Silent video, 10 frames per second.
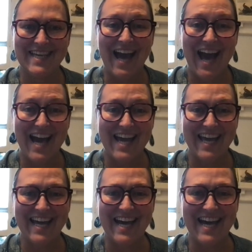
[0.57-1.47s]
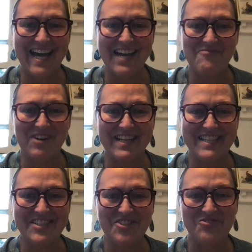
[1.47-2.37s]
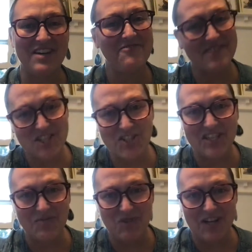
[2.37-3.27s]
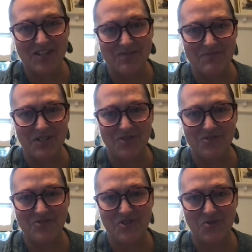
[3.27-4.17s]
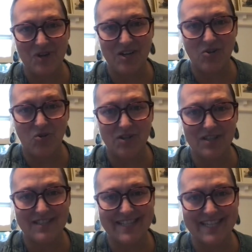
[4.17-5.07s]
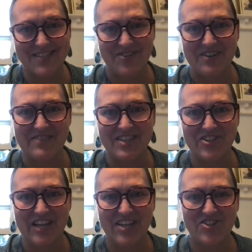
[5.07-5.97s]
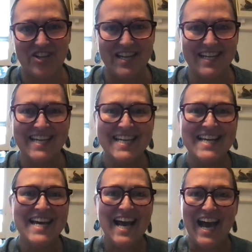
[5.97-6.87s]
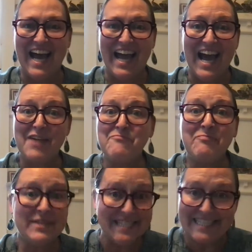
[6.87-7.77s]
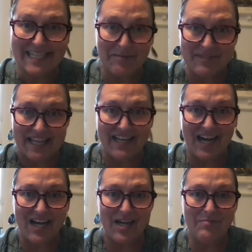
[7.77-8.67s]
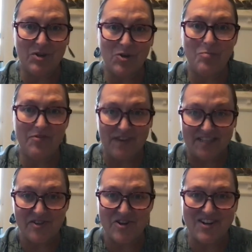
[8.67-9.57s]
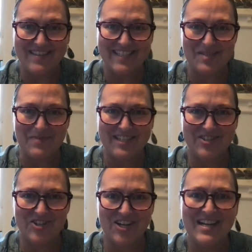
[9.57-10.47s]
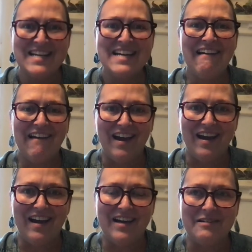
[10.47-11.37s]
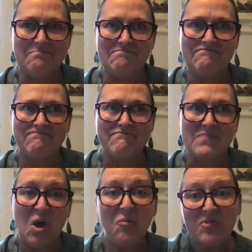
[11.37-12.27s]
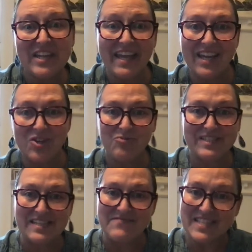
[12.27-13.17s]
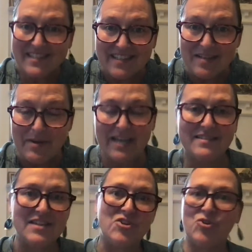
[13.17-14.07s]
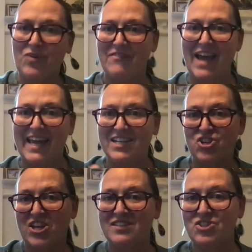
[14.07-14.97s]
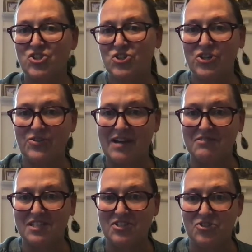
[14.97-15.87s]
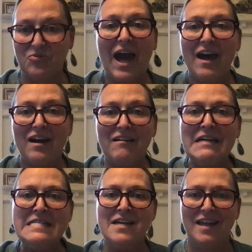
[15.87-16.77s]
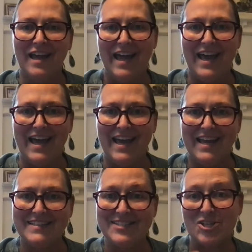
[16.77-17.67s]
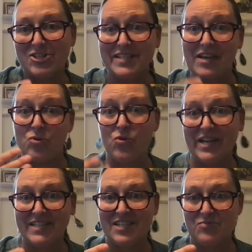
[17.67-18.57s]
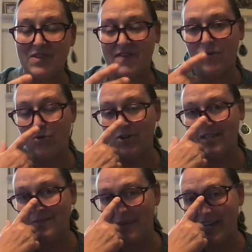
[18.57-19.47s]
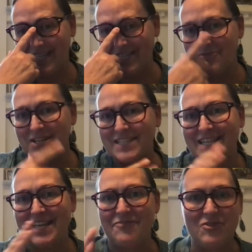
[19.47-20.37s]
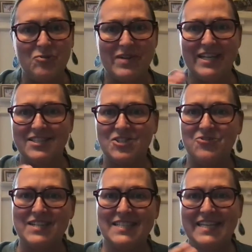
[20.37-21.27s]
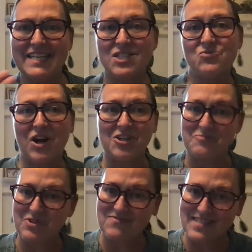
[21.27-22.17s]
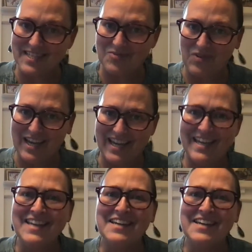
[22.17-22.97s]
Hi, I wanted to officially welcome you to our course, The History of Education. I'm Melissa Gibson. I'm your professor this semester. Um, Hopefully, you received the syllabus and you have had a chance to look around D2L and start to get oriented with the course. But I did want to take a few minutes to at least welcome you this way.